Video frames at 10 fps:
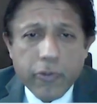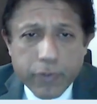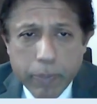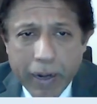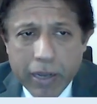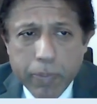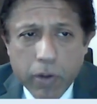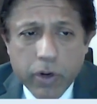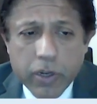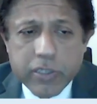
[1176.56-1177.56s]
Depending
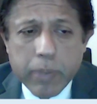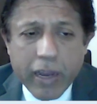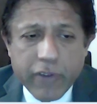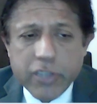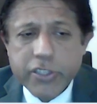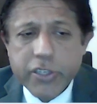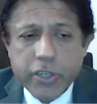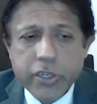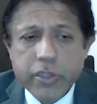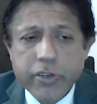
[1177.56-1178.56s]
upon what is the
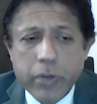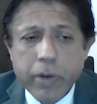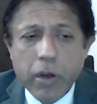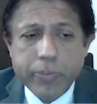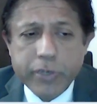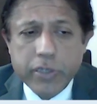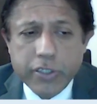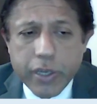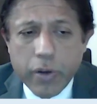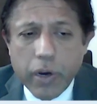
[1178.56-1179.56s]
manifestation, the treatment options are
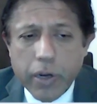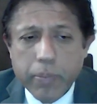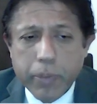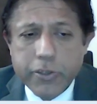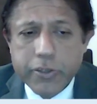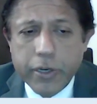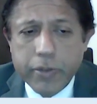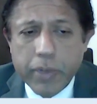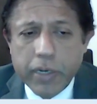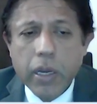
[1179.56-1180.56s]
steroid, pulse
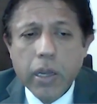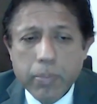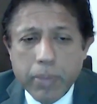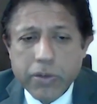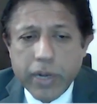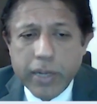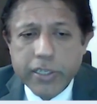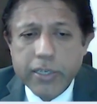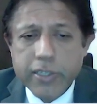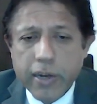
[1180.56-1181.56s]
treatment,
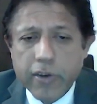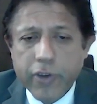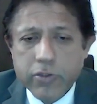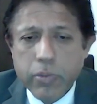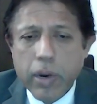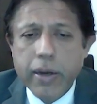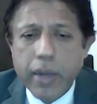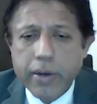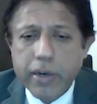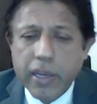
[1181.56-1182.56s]
methotrexate, cyclophosphamide,
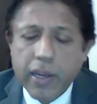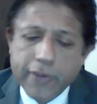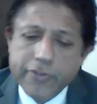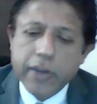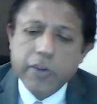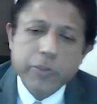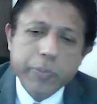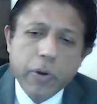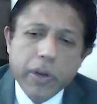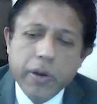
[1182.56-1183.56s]
anti-TNF,
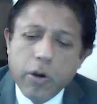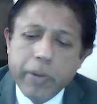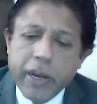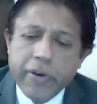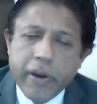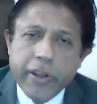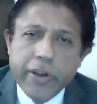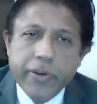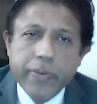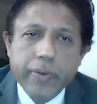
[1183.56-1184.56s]
cyclosporin, or brain
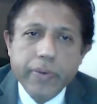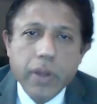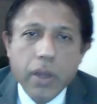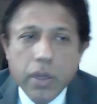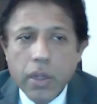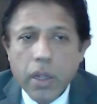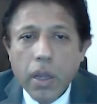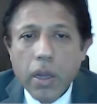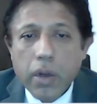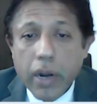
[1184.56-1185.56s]
radiation.
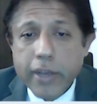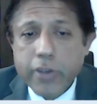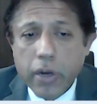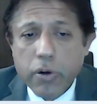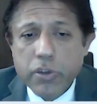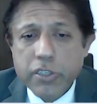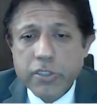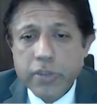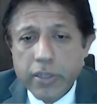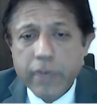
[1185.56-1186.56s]
Sarcoidosis is
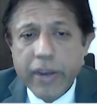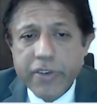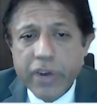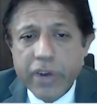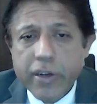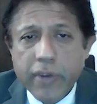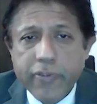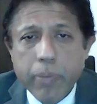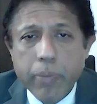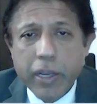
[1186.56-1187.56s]
another very dreaded kind
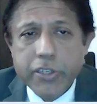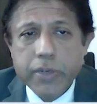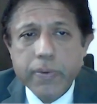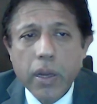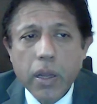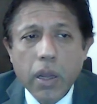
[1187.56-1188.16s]
of complication.